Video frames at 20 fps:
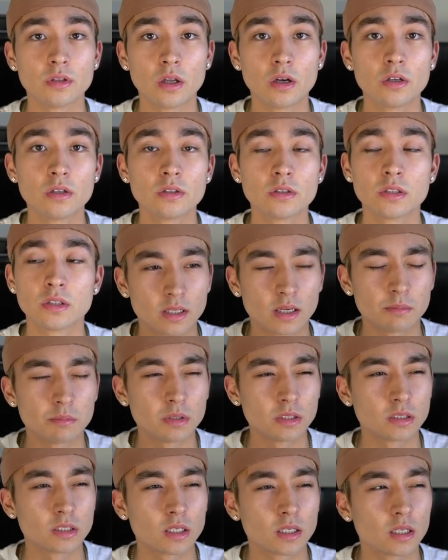lungs, that
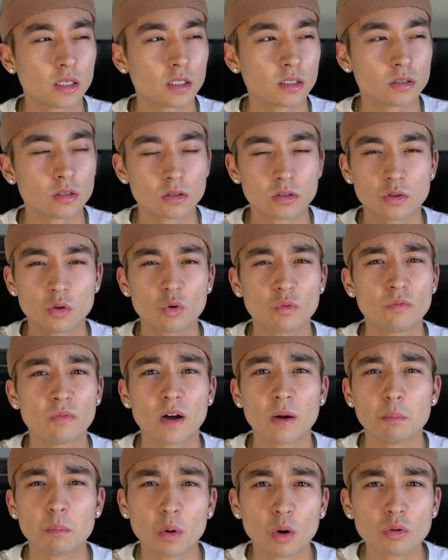means I guess there's no
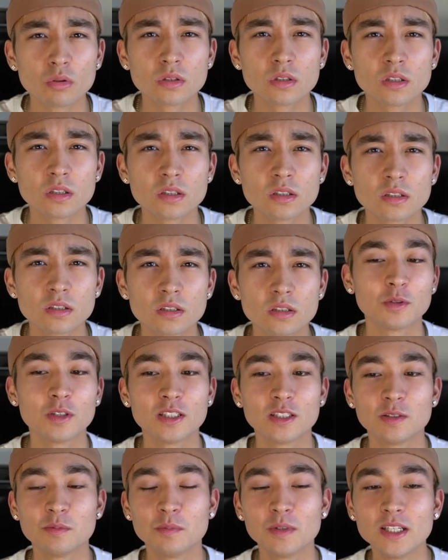fibrosis,
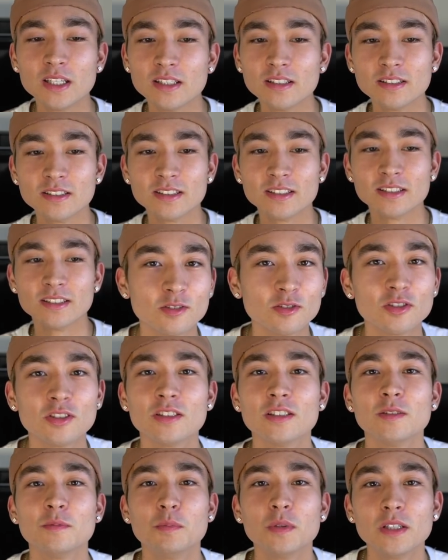which means you
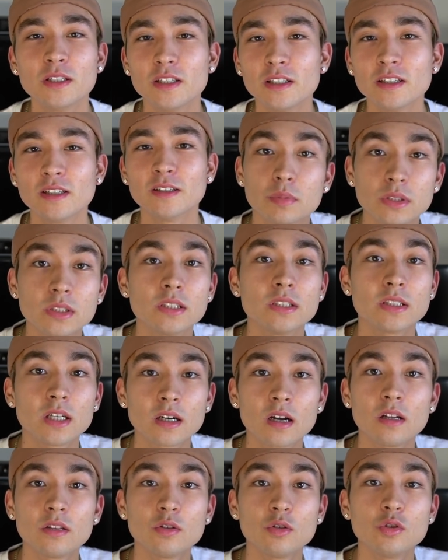should be good. But since
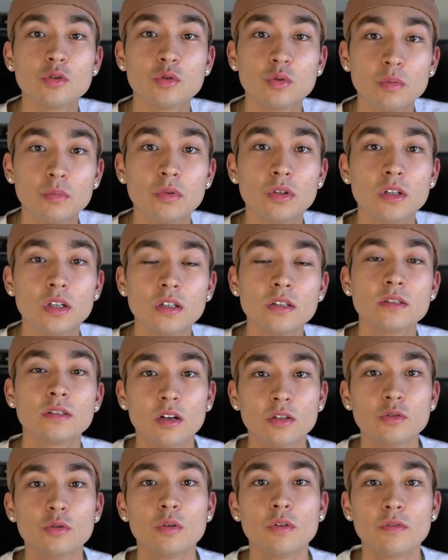I got those swimmer lungs,
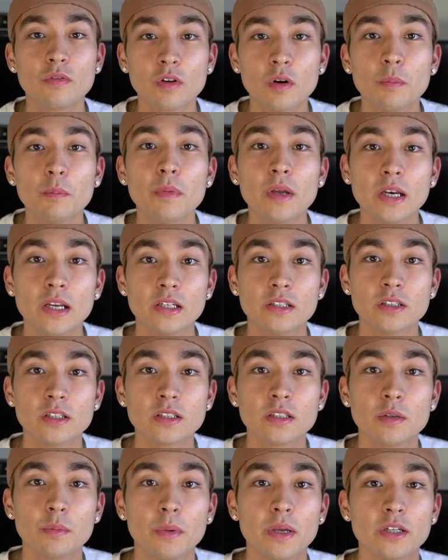I'll do it for a minute
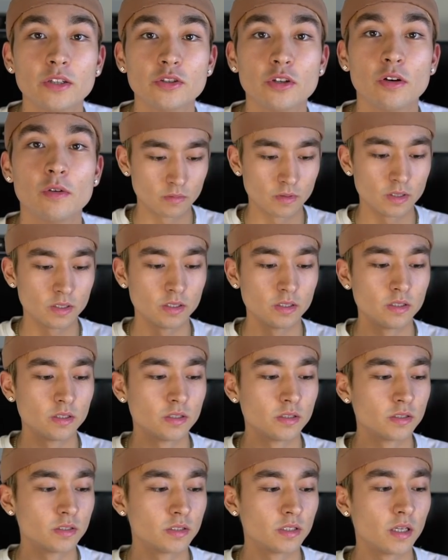just to make sure. Ready,
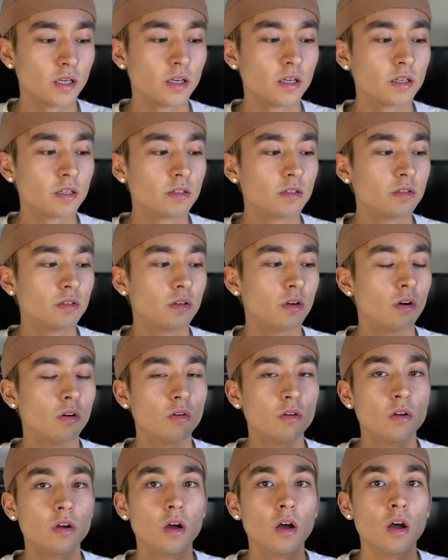set, go.